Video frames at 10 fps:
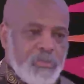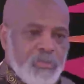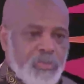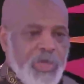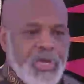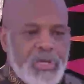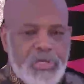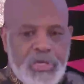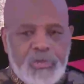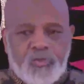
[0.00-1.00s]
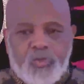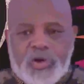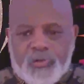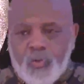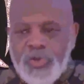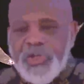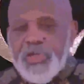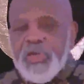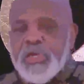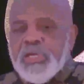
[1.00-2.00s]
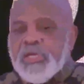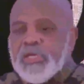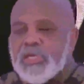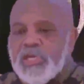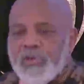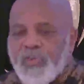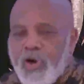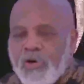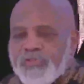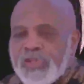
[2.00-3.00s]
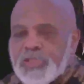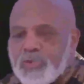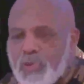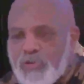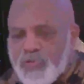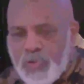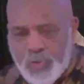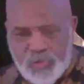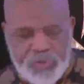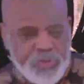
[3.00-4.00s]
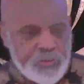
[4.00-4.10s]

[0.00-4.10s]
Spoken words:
They eat what we give off as refuse.